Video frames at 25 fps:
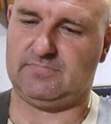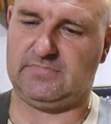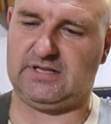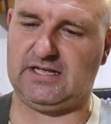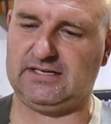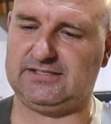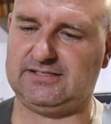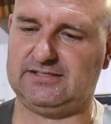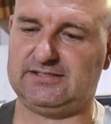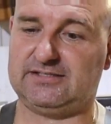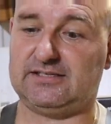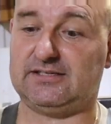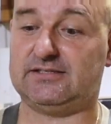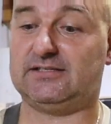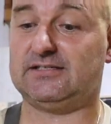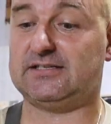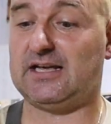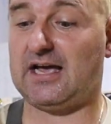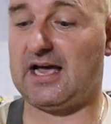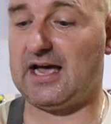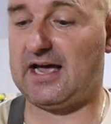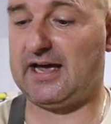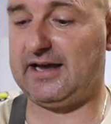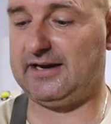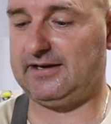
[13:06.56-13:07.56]
this is a
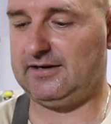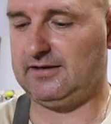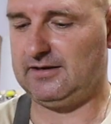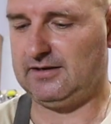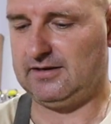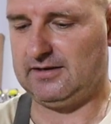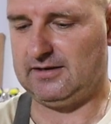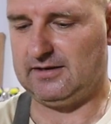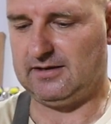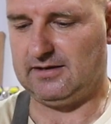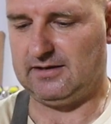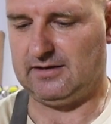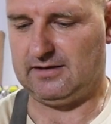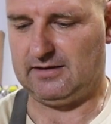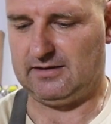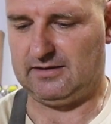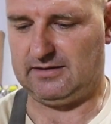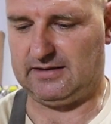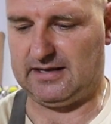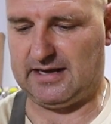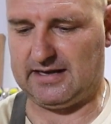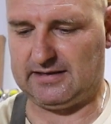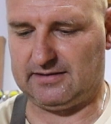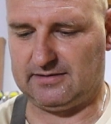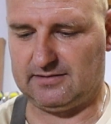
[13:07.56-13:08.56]
sign
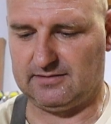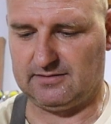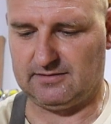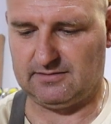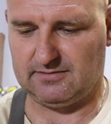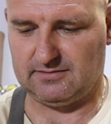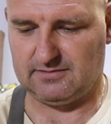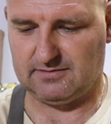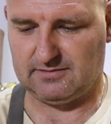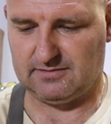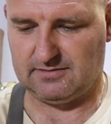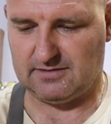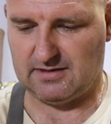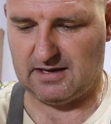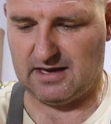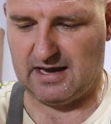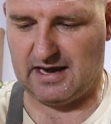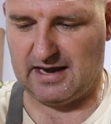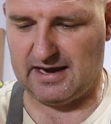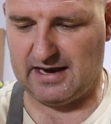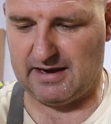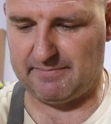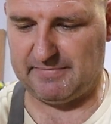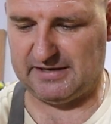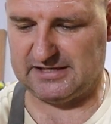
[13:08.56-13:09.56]
that
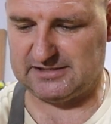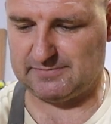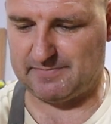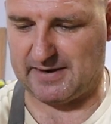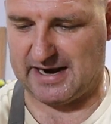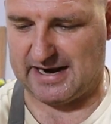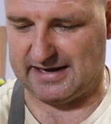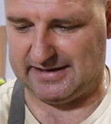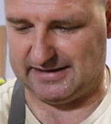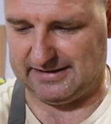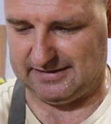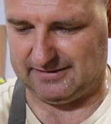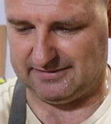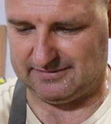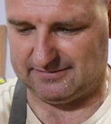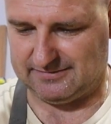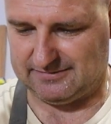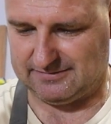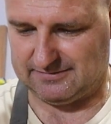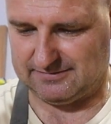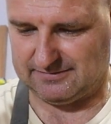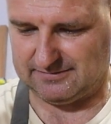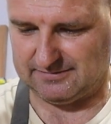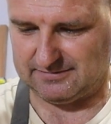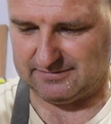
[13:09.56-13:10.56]
I am expanding.
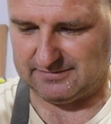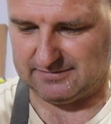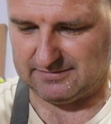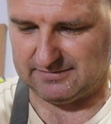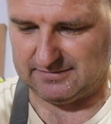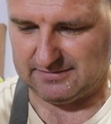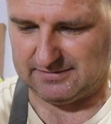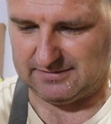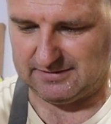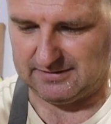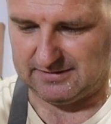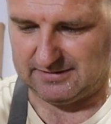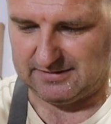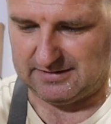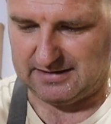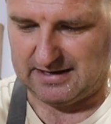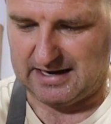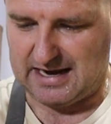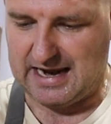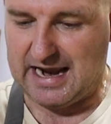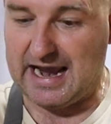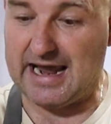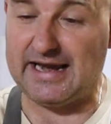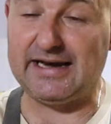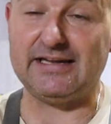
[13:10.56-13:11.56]

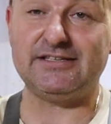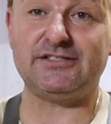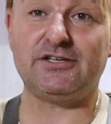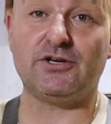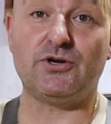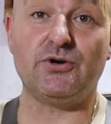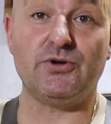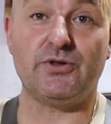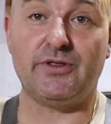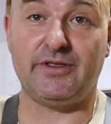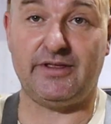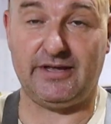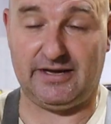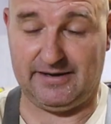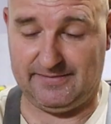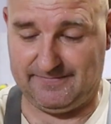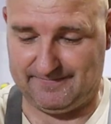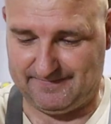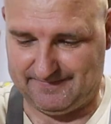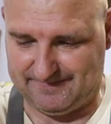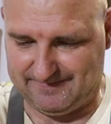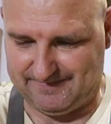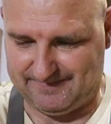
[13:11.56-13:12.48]
And it's a good thing.